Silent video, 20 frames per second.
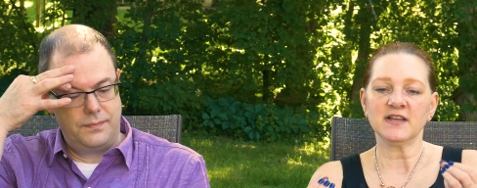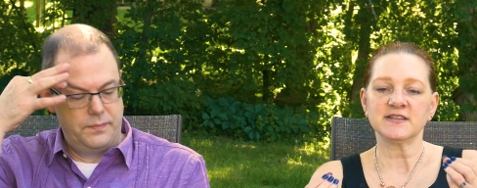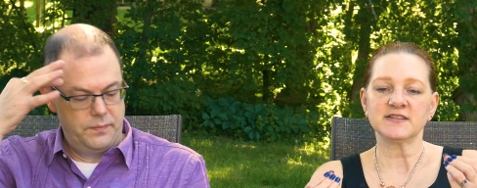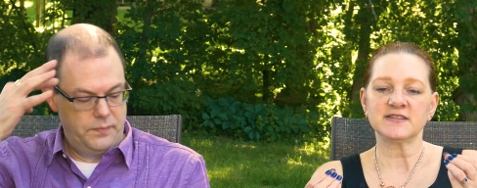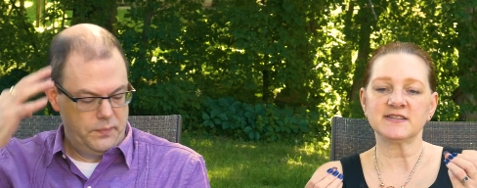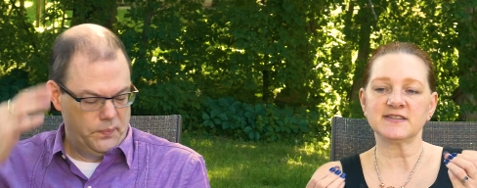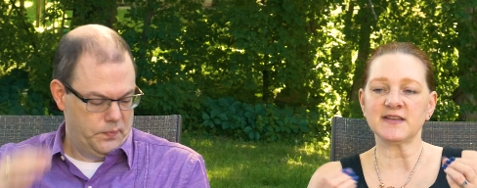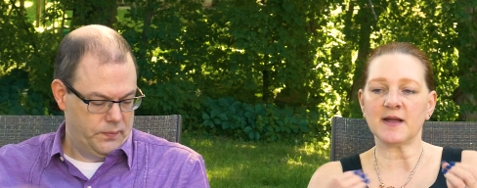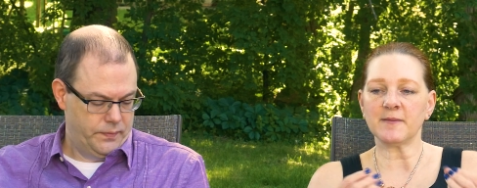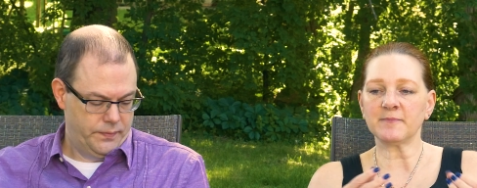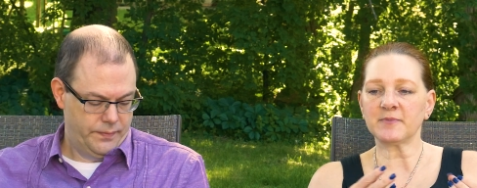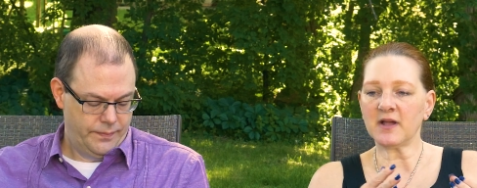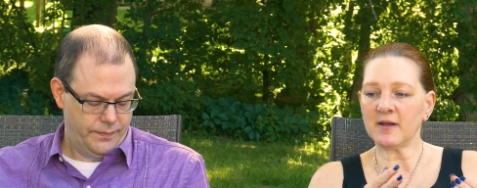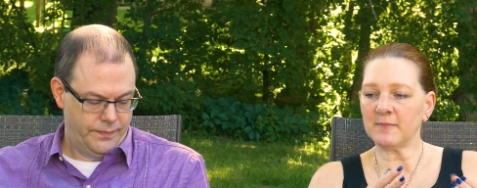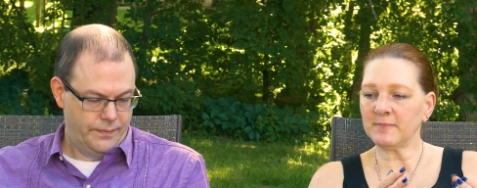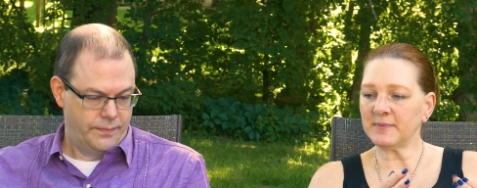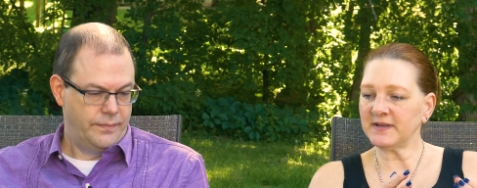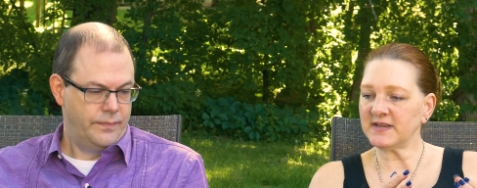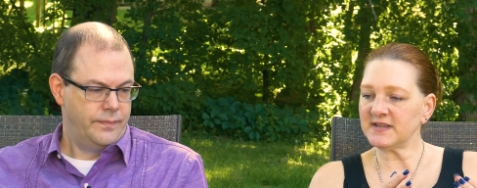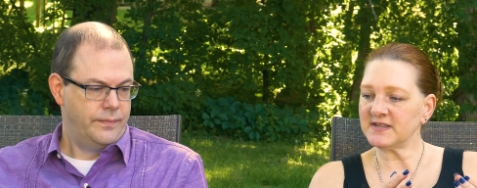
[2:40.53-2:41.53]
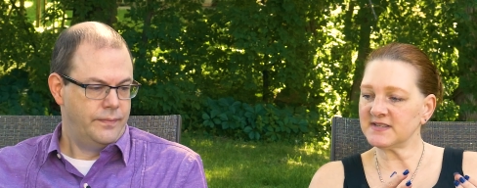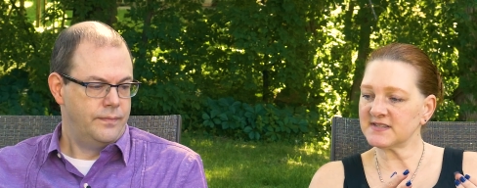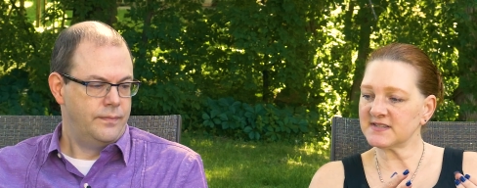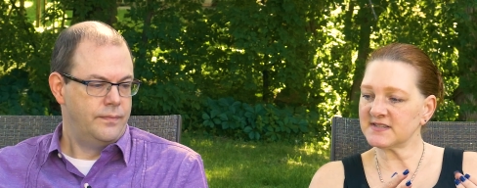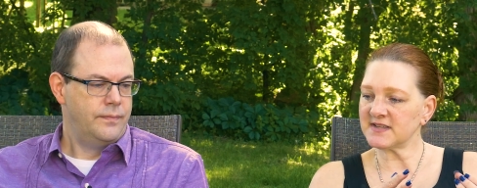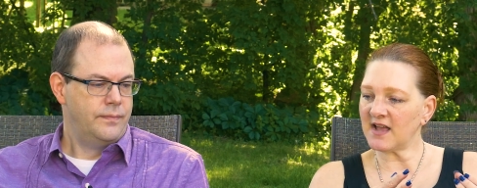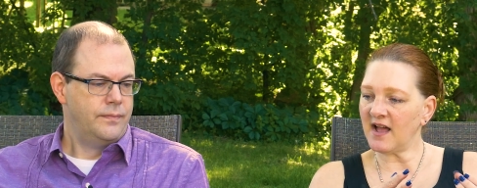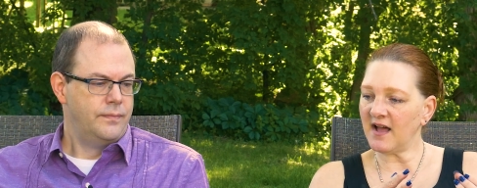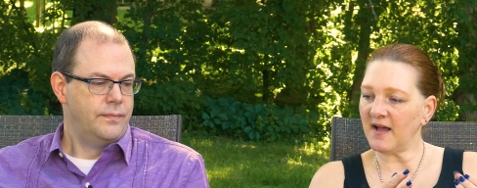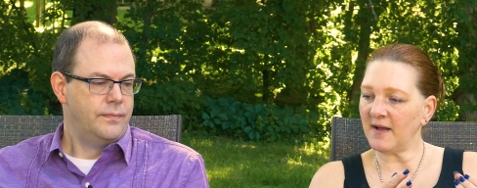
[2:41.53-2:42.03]
Speaker 1: Some
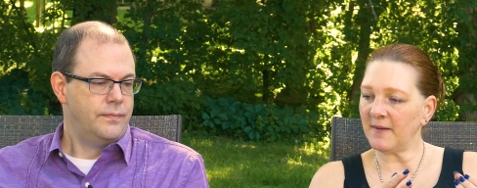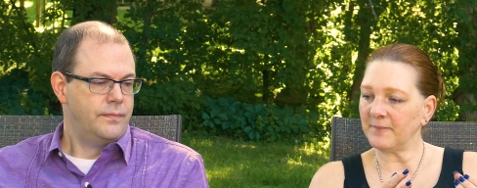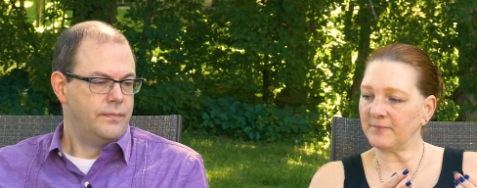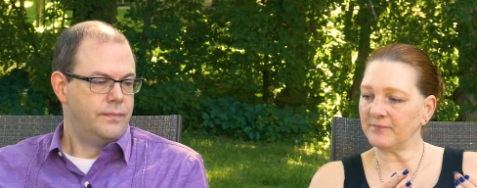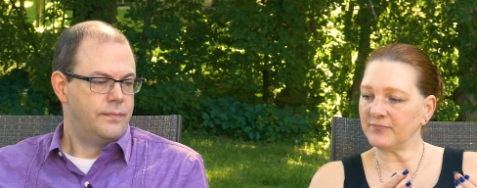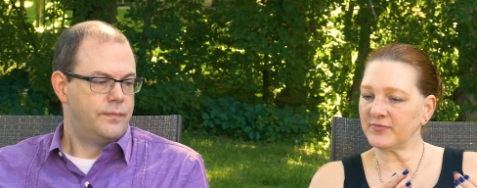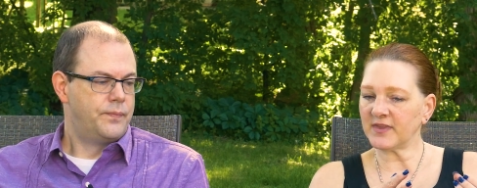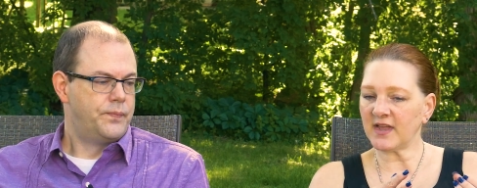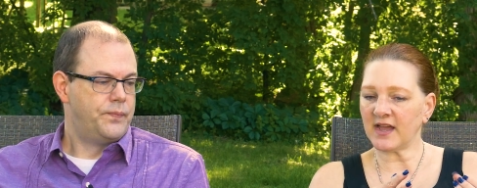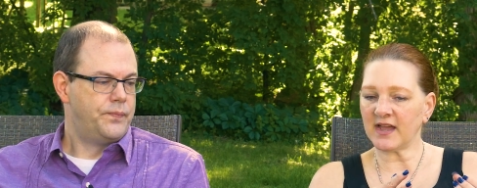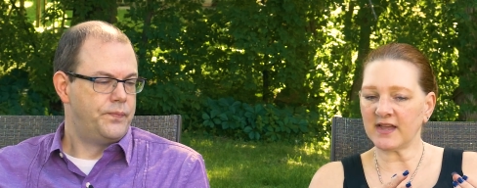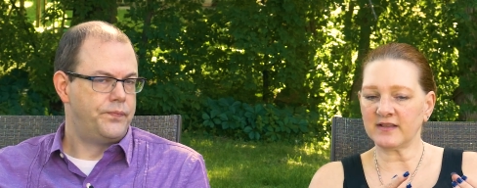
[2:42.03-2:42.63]
companies, um,